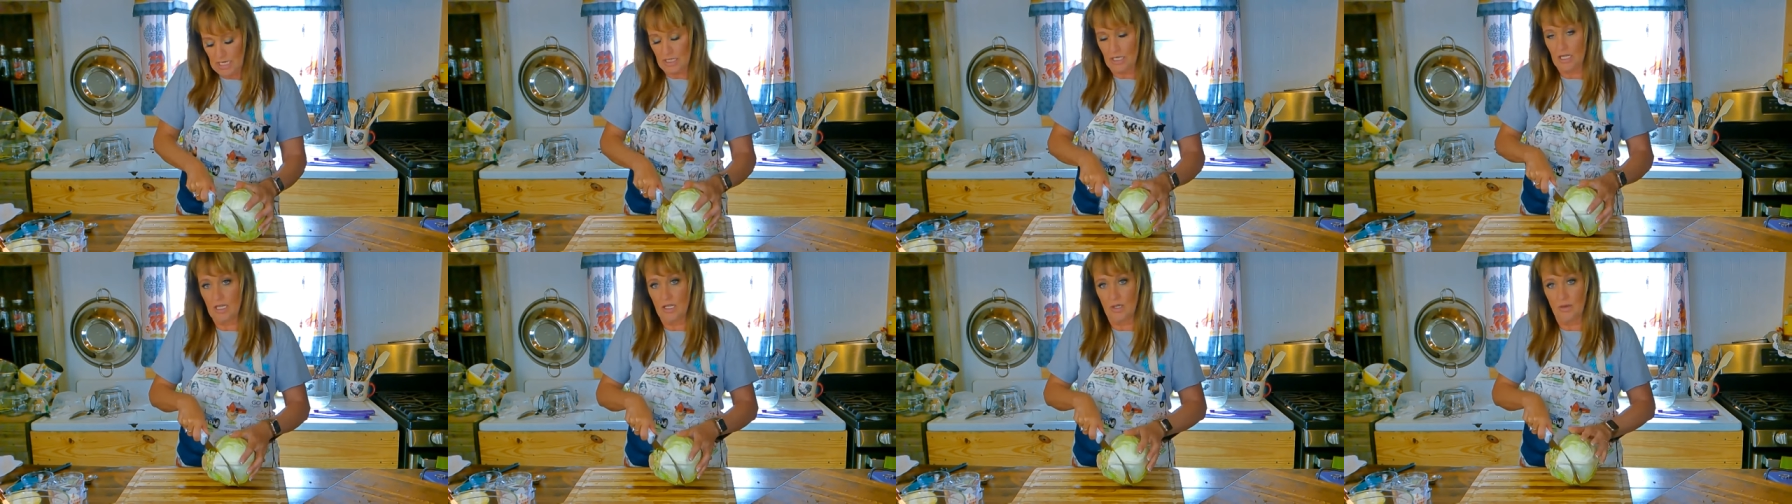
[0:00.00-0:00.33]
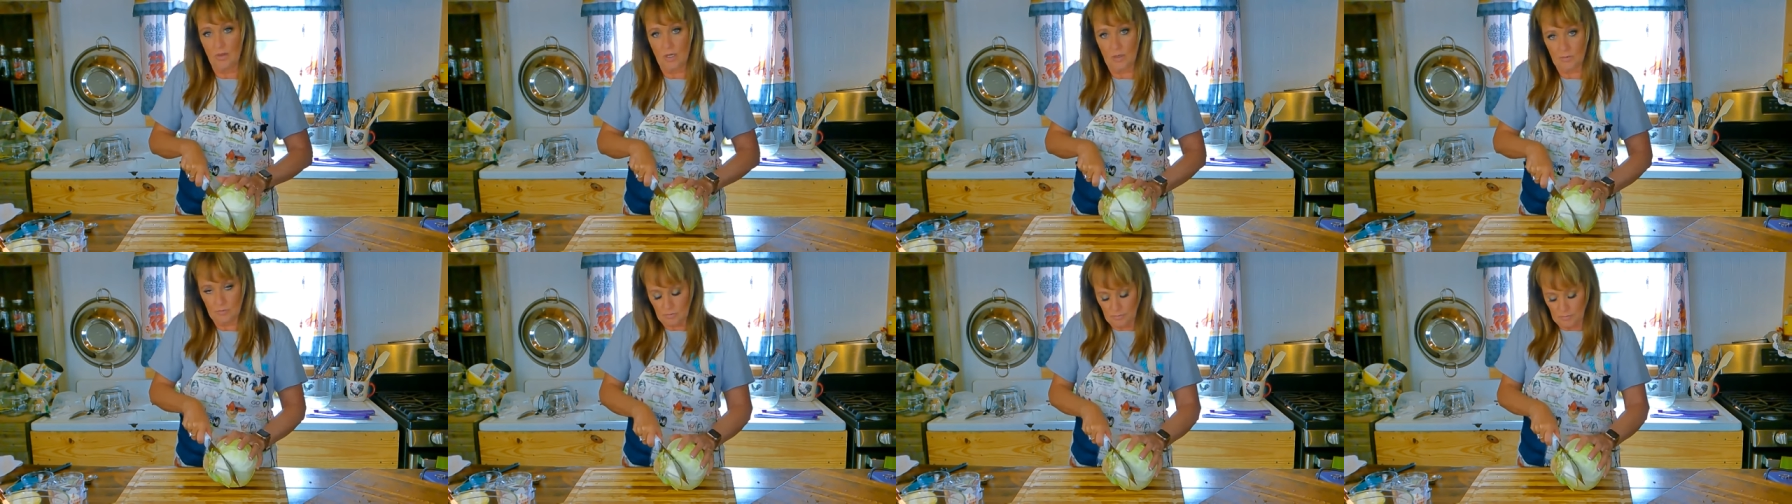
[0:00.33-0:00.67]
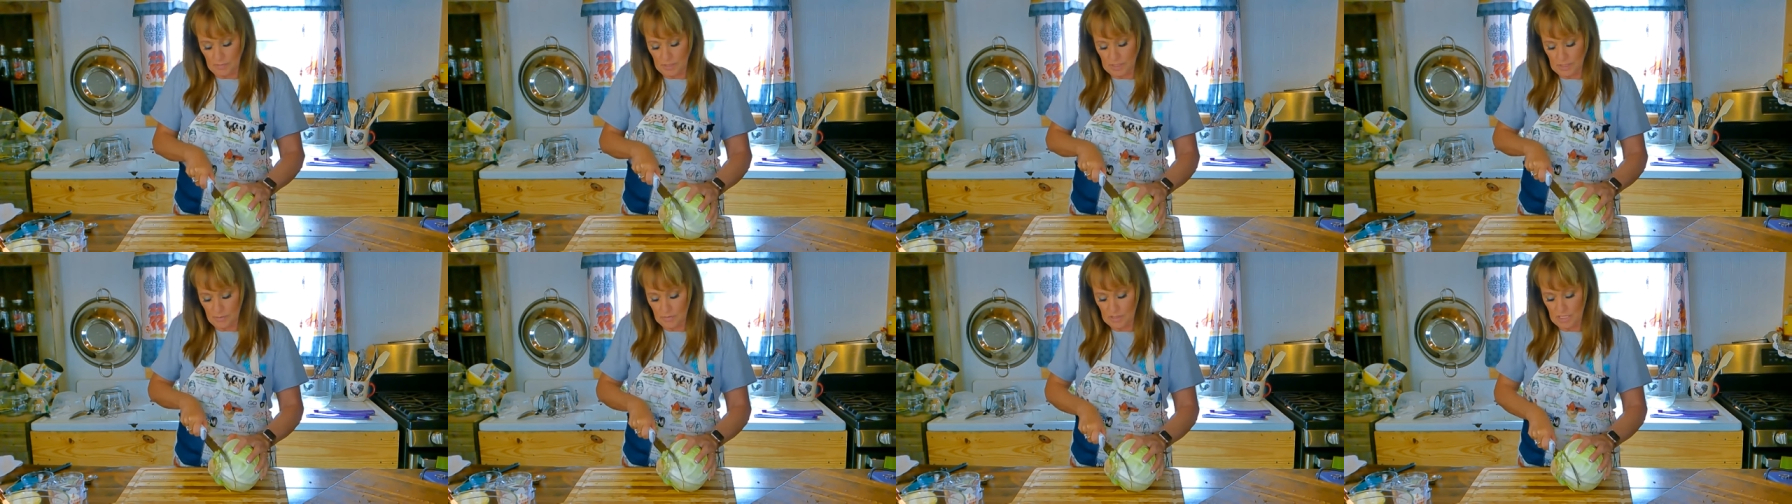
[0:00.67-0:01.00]
I know I'm
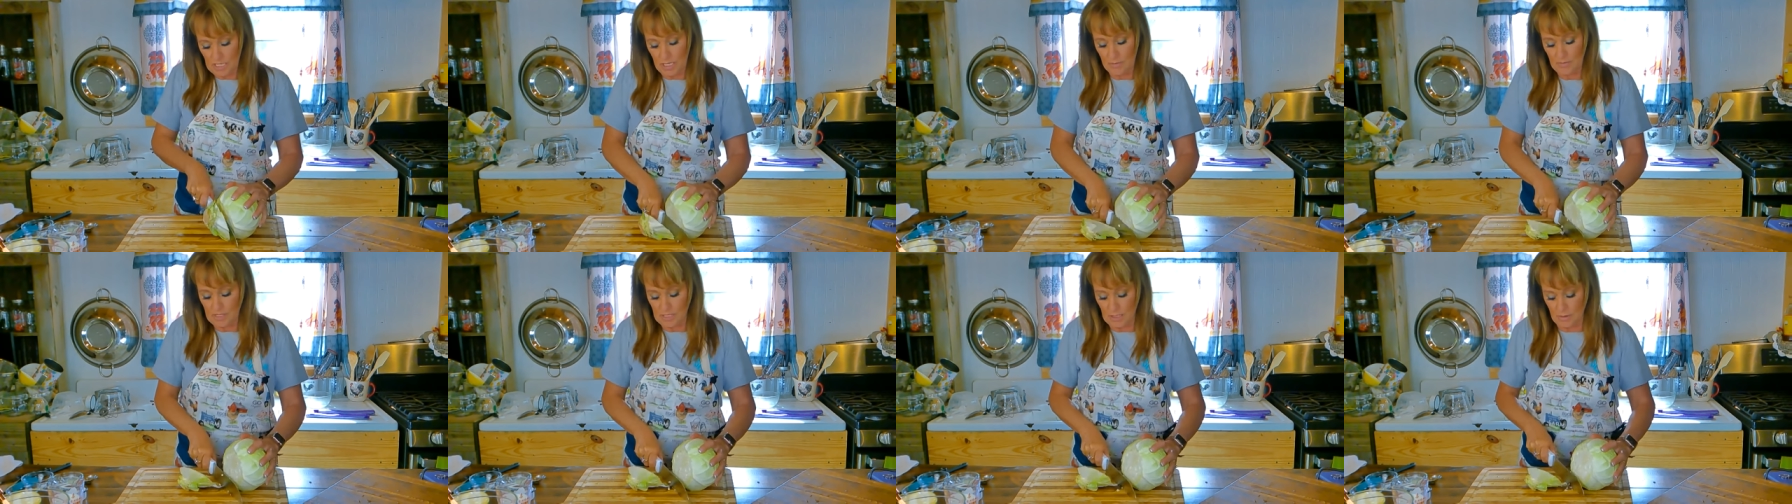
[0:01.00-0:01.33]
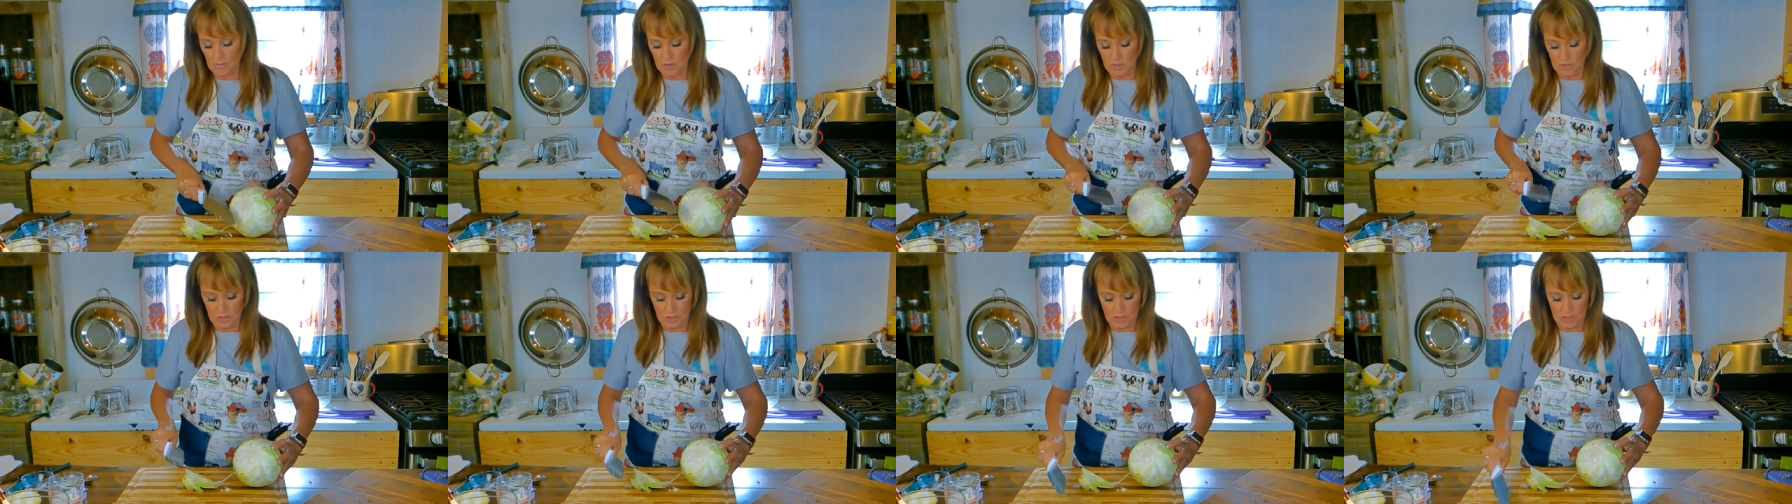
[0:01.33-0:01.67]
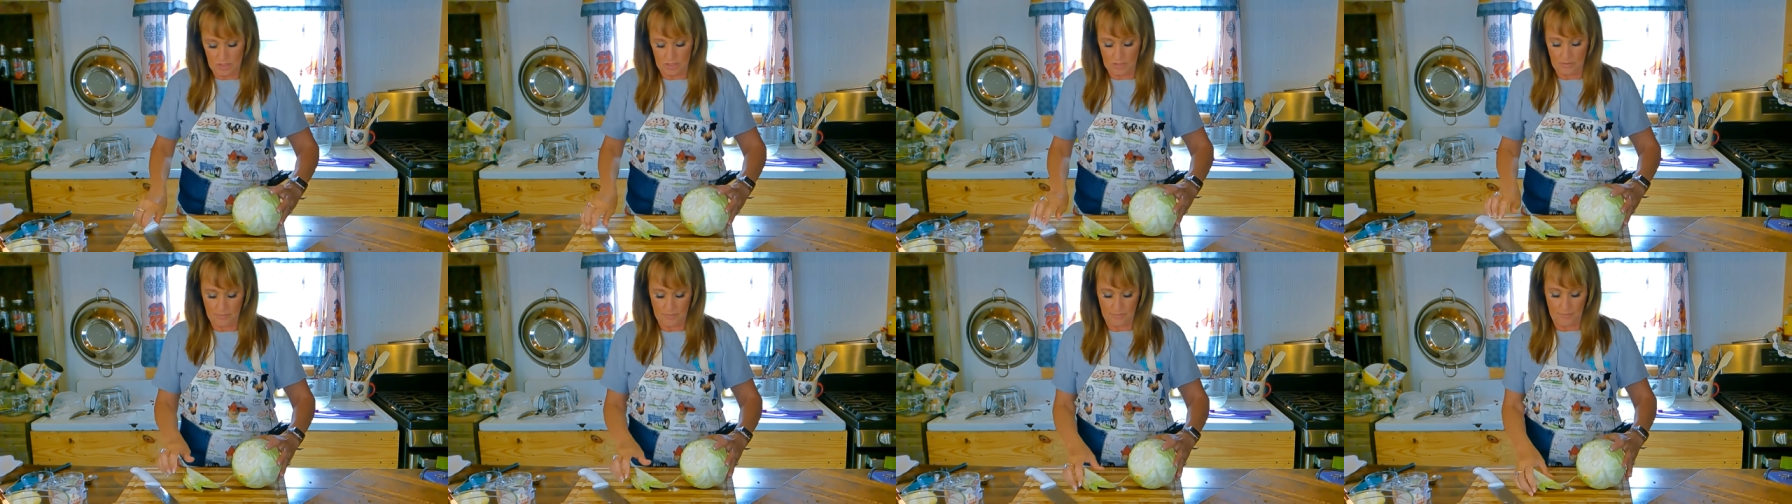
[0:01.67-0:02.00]
sometimes I'm just